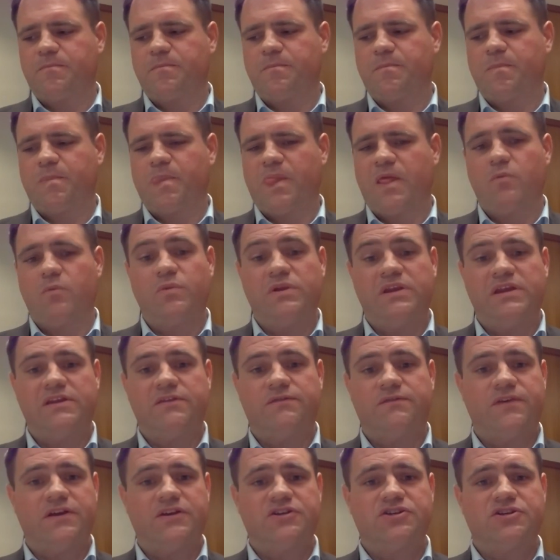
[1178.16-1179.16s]
And then we need a
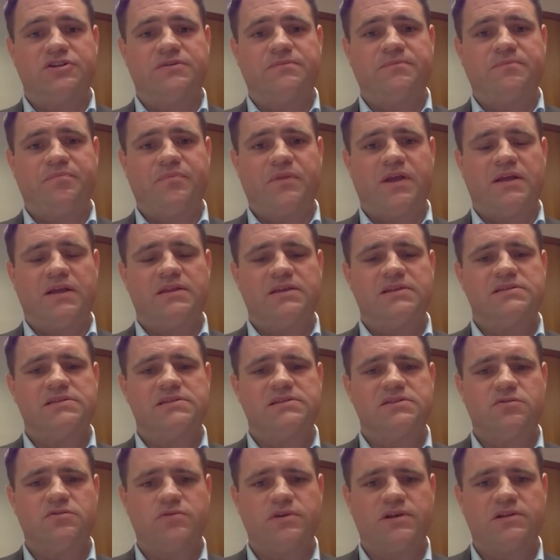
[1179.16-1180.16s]
vision. And this
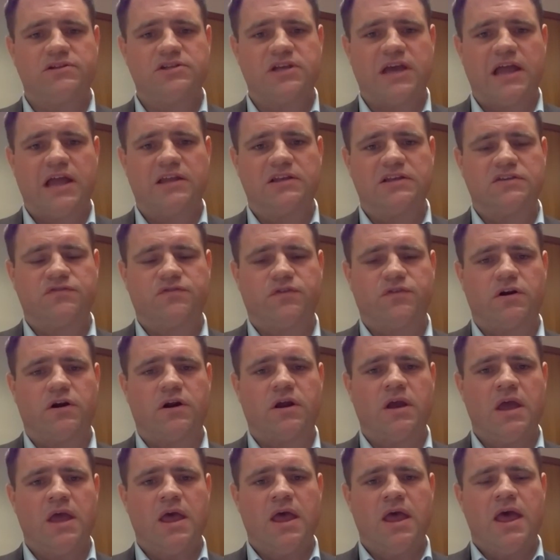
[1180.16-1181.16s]
is the real challenge
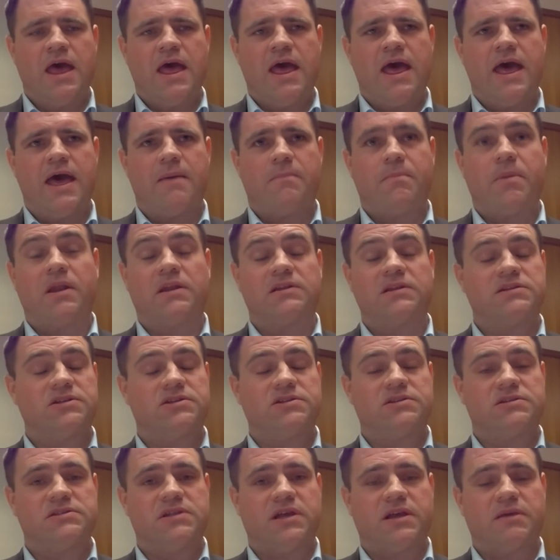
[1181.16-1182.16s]
for
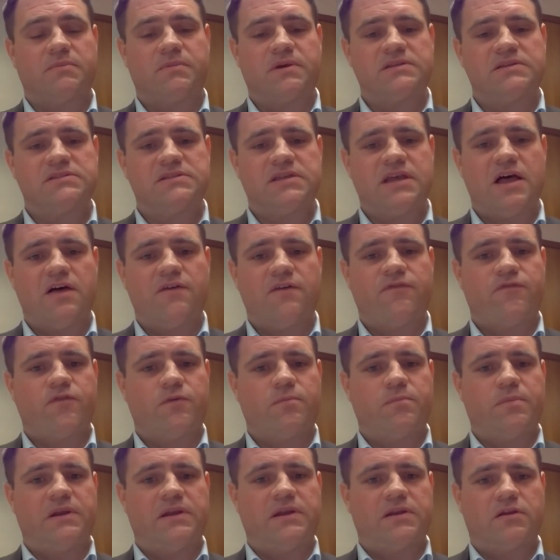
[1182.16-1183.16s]
politicians like myself, for
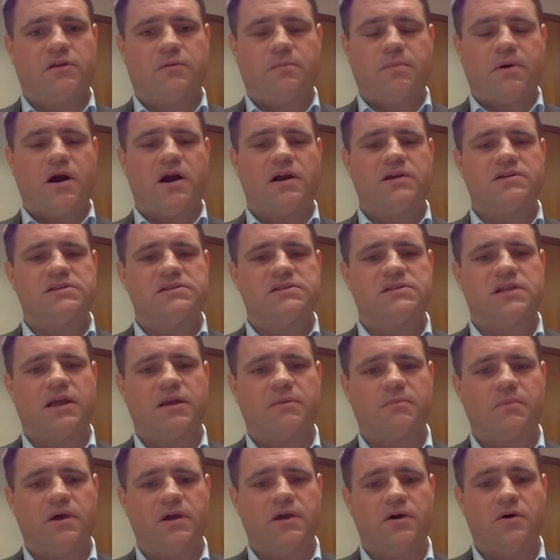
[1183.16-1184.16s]
political parties
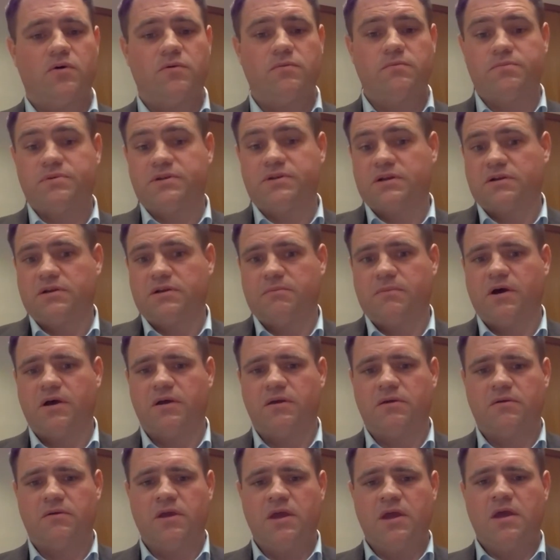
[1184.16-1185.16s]
like my own,
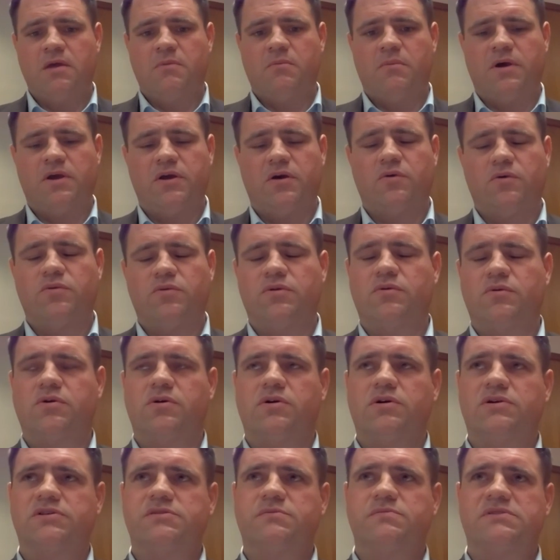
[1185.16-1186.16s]
particularly my own, who
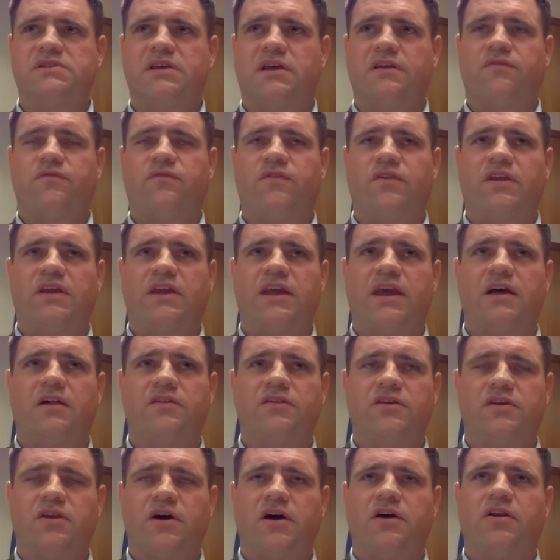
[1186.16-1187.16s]
calls themselves Fine Gael,
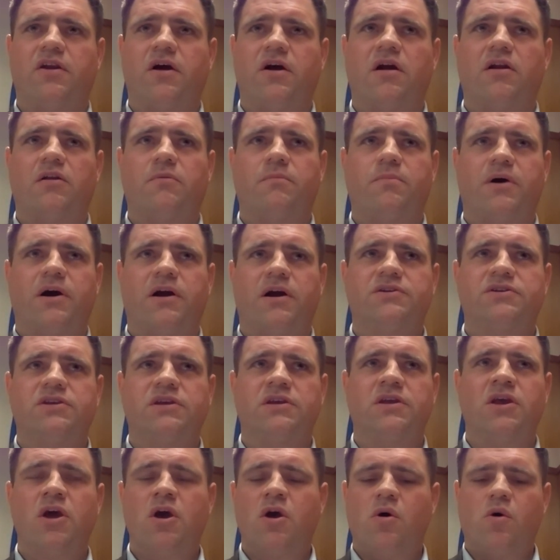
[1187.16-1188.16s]
the United Ireland
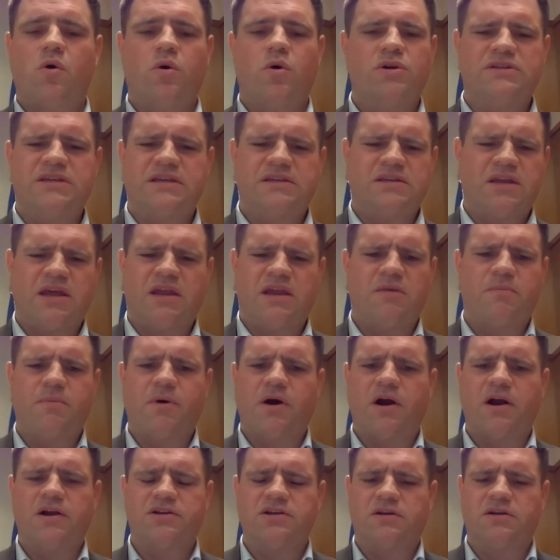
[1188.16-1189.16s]
Party, or indeed any
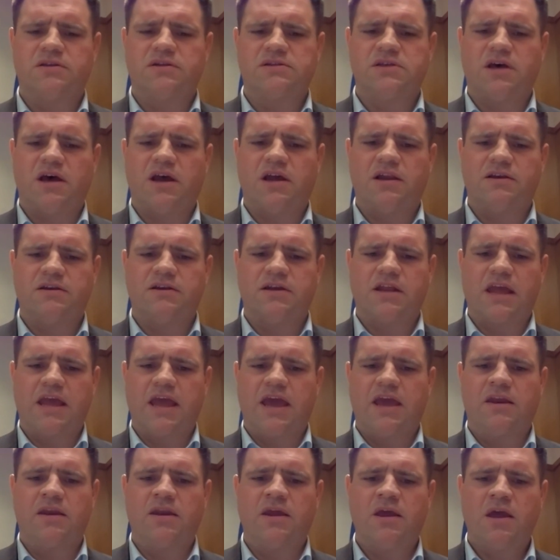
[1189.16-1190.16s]
party on this island. And
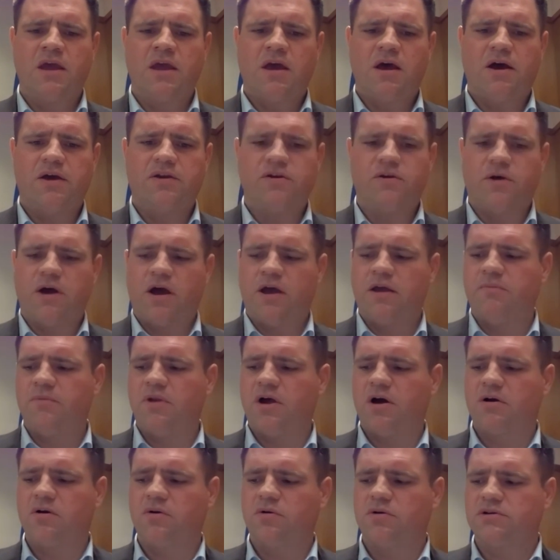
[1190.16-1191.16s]
again, I am
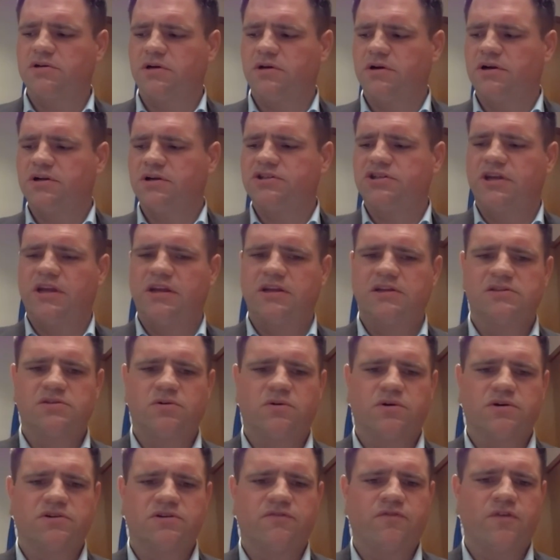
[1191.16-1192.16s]
not going to lurch in any
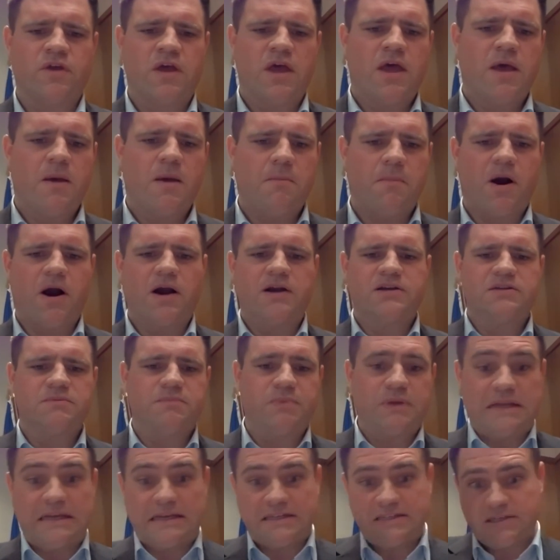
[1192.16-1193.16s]
sort of party
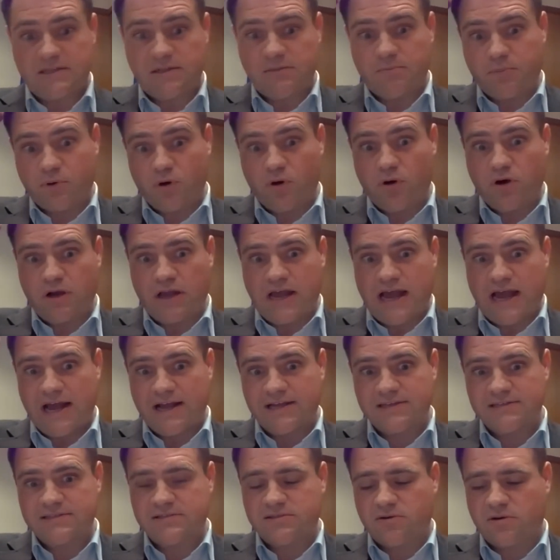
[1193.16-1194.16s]
political
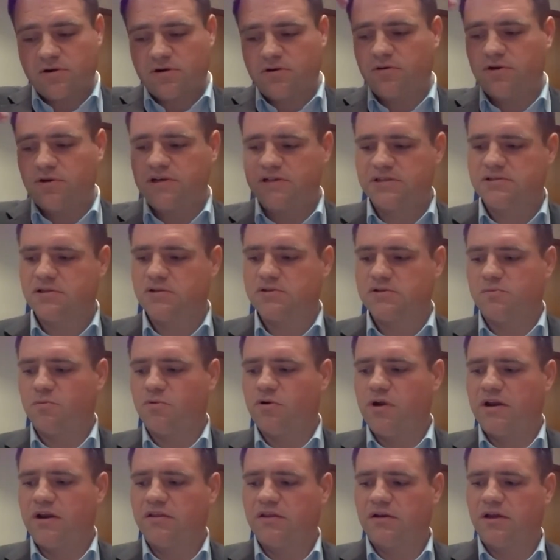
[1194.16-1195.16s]
broadcasts or criticism or
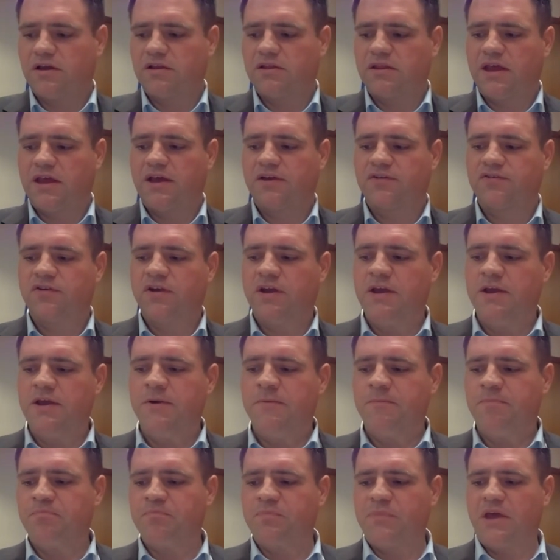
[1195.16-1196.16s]
anything like that.
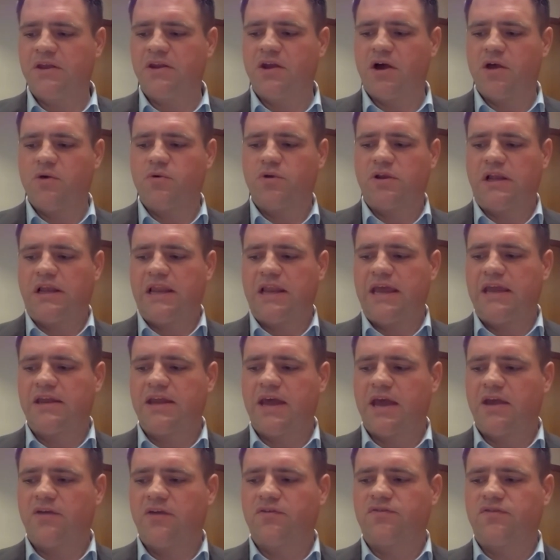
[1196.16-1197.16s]
And I would have laid
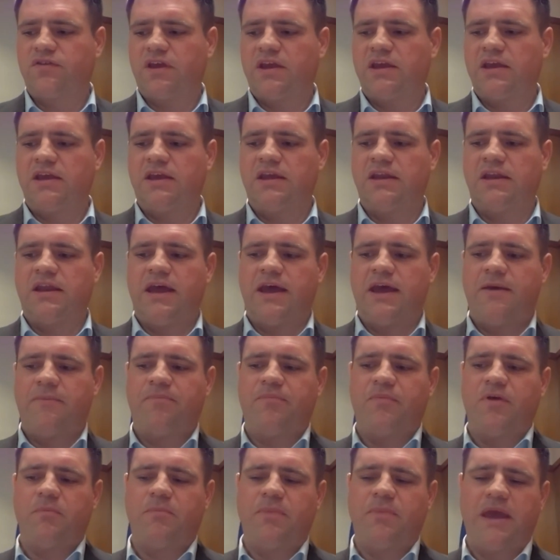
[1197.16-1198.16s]
out in
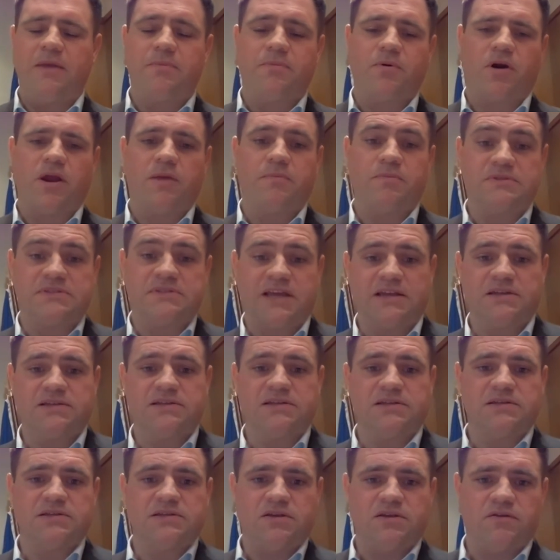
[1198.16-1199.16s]
a paper I
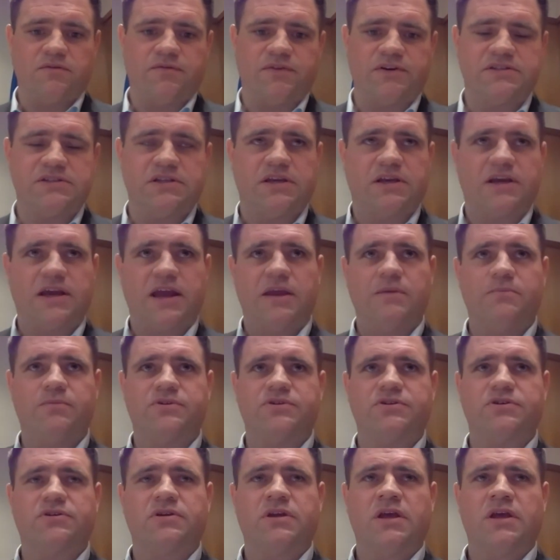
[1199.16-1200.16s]
presented at the University of Cambridge